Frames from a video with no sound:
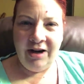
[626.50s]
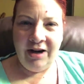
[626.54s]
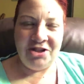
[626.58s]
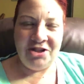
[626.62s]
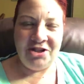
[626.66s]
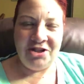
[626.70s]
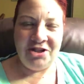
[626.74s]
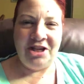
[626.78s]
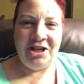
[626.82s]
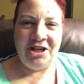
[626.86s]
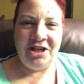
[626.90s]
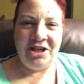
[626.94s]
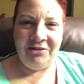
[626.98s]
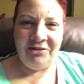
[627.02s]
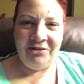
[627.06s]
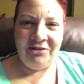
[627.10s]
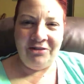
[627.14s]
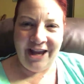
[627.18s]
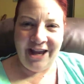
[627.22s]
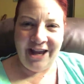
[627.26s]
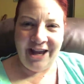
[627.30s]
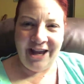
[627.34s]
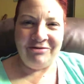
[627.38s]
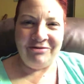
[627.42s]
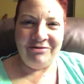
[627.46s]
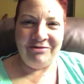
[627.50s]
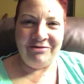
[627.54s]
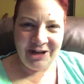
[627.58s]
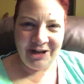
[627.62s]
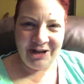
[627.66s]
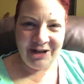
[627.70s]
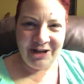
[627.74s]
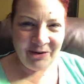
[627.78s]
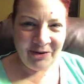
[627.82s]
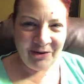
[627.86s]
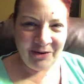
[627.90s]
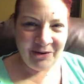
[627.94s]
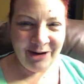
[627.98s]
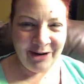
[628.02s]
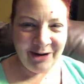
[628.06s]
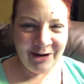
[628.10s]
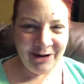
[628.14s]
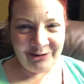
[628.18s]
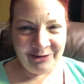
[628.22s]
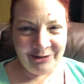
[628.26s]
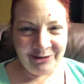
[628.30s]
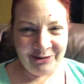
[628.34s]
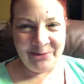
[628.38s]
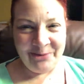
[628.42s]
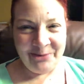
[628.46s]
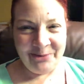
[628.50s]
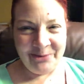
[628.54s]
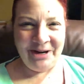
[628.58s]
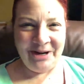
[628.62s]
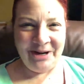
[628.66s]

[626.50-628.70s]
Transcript: Share that video everywhere.